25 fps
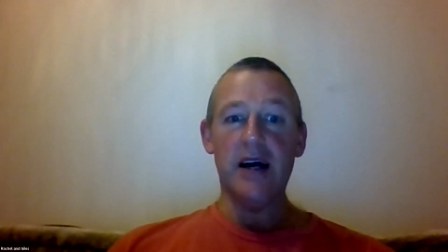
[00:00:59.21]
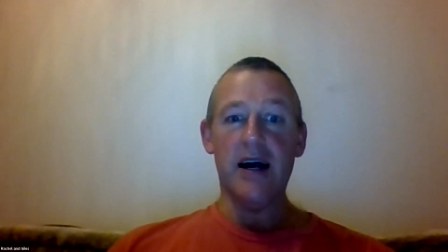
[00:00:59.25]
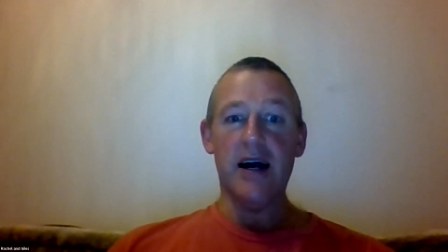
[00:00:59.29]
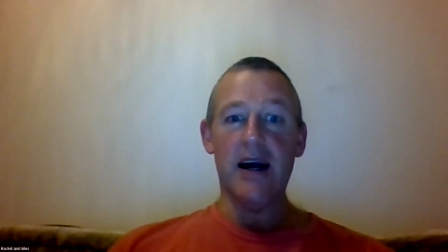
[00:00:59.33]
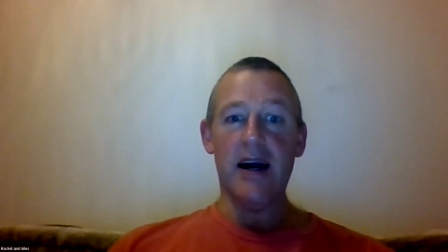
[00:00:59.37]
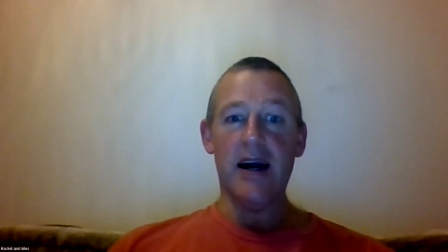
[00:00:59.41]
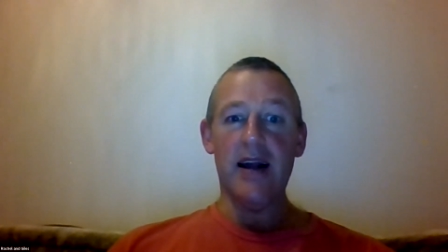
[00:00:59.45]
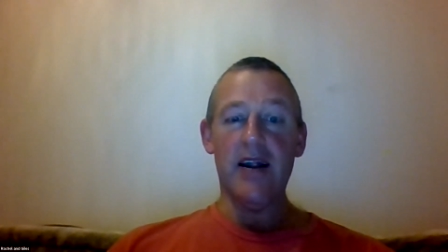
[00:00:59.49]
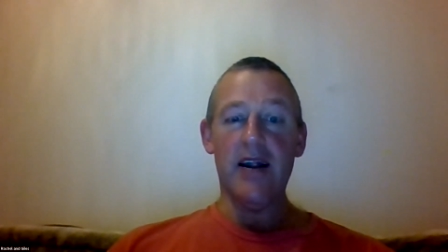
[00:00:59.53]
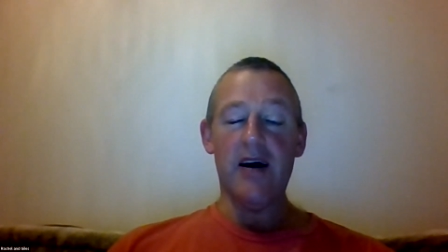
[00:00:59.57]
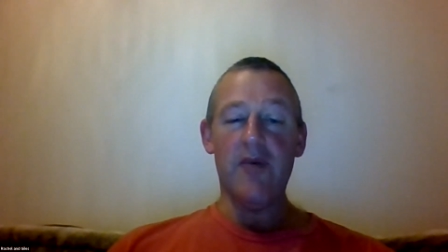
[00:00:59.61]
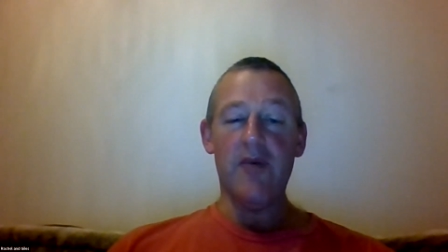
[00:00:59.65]

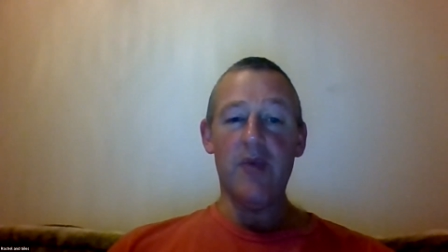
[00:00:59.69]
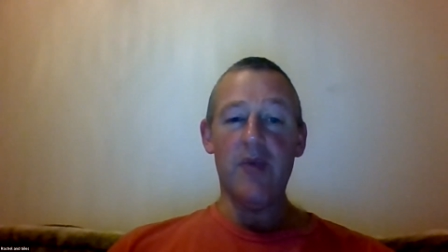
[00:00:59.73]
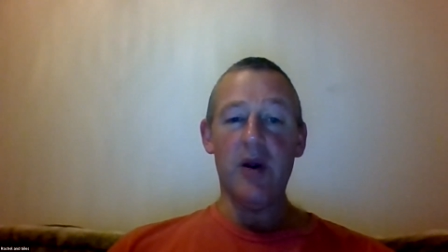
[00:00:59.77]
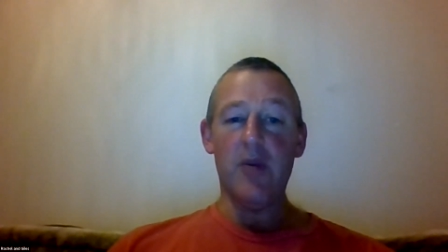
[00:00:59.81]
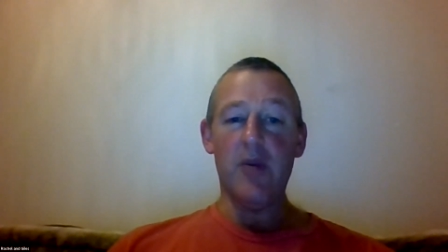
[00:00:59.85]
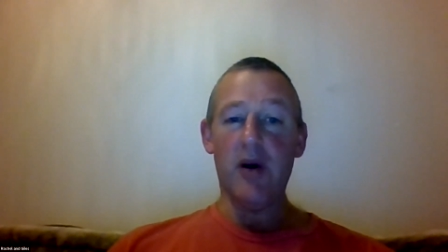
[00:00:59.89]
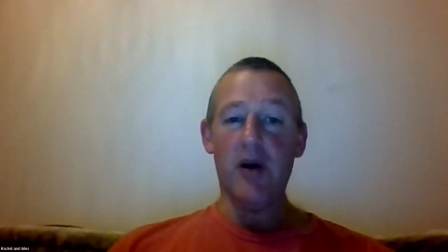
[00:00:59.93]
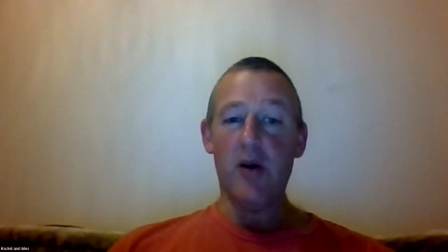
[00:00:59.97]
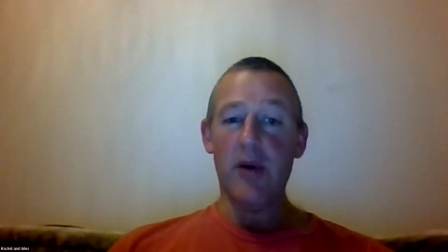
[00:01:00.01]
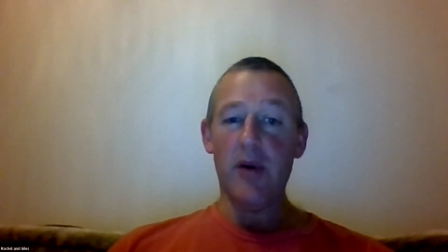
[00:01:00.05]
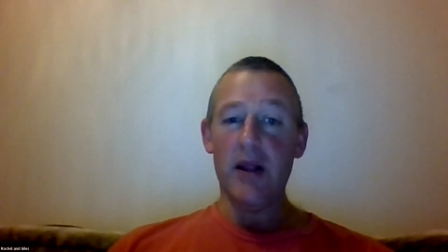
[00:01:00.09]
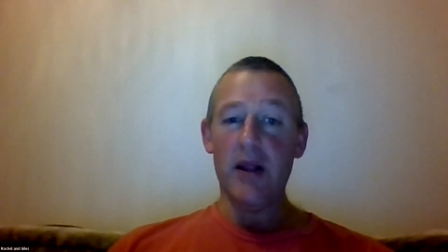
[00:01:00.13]
and I've been
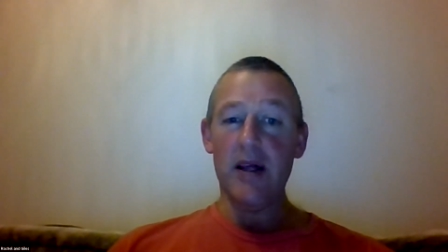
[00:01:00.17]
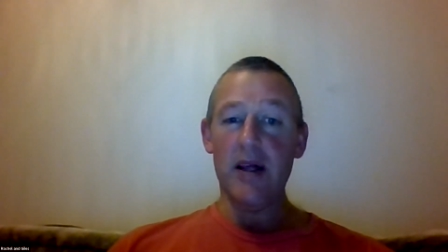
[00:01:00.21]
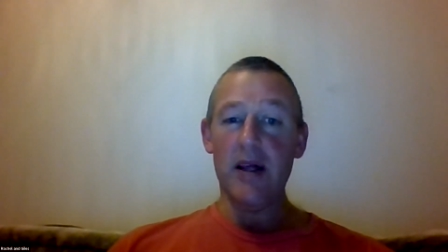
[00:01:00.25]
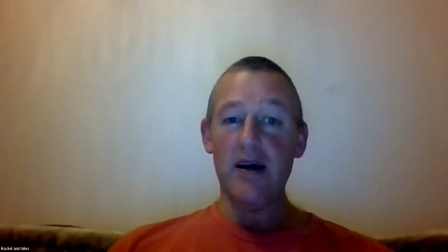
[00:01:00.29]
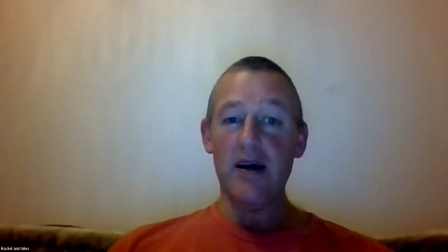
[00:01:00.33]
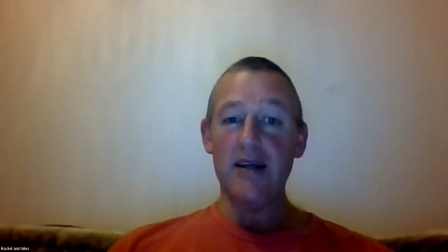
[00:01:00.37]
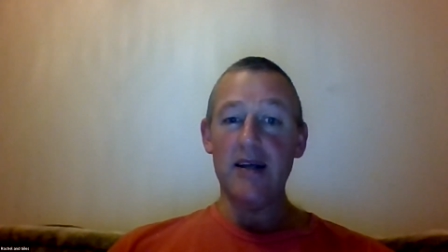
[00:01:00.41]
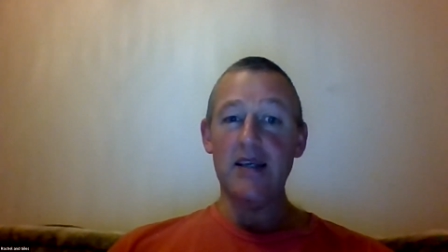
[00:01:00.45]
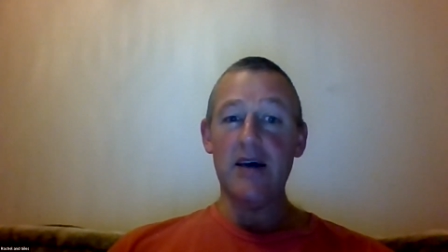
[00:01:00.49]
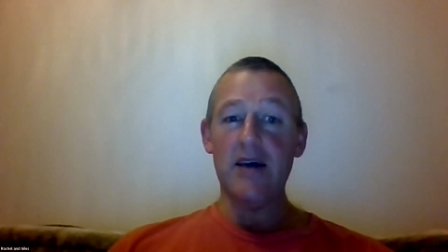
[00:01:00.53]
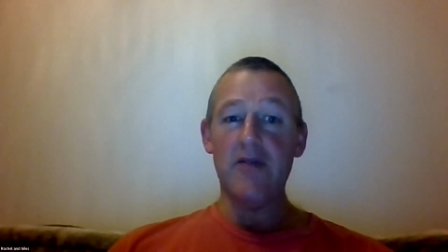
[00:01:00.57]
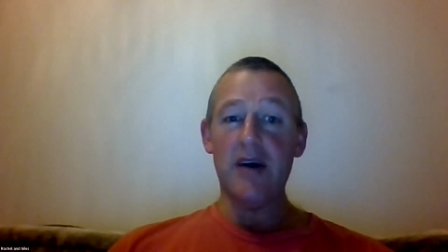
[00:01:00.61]
a paramedic,
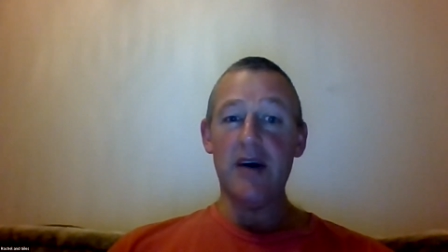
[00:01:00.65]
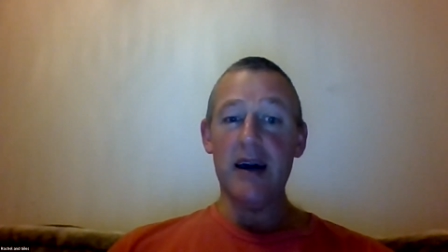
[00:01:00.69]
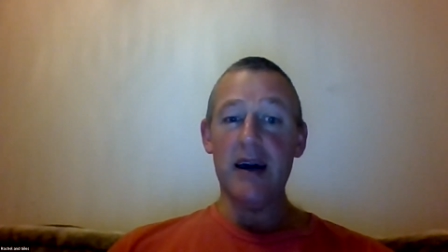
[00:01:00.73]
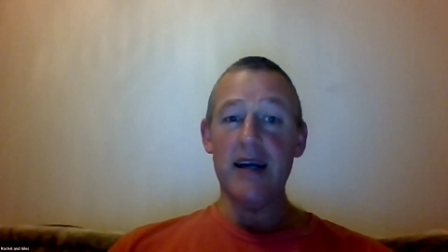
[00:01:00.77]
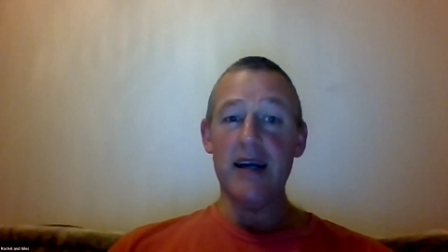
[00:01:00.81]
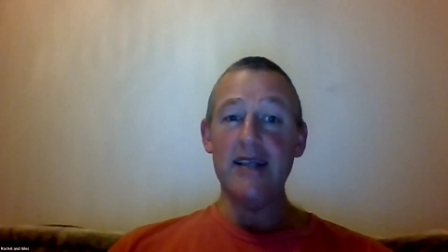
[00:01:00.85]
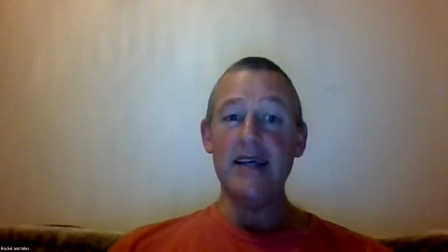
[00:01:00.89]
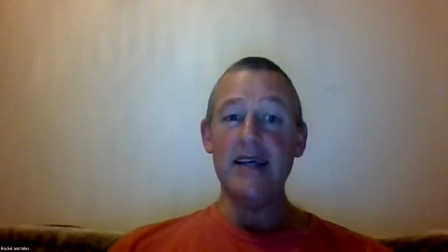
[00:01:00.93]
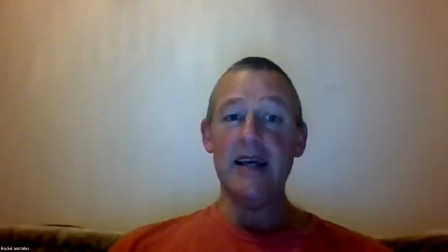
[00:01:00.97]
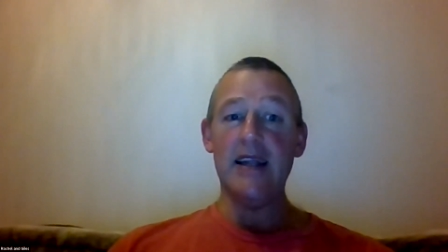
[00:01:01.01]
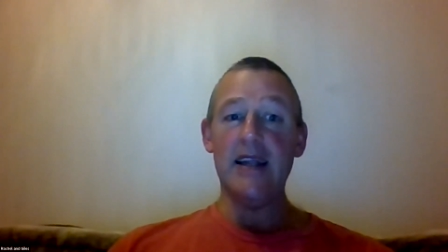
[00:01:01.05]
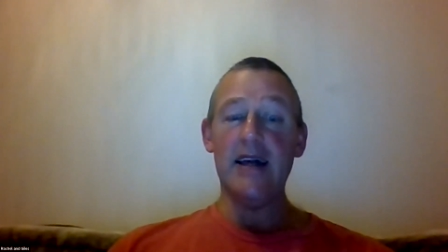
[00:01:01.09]
like I say, for
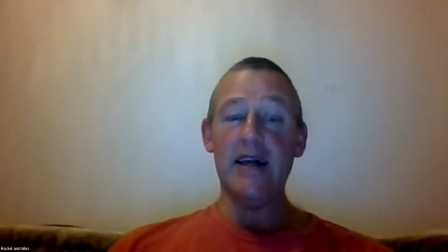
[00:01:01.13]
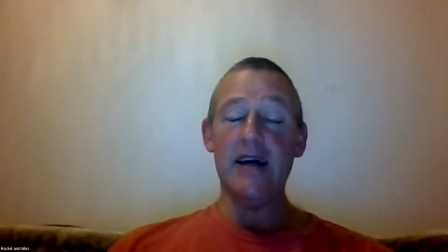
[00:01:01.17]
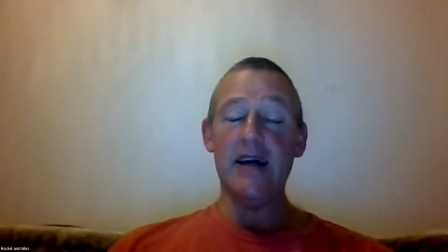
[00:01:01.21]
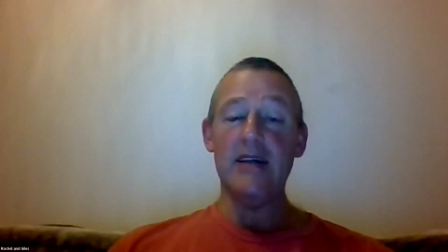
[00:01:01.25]
18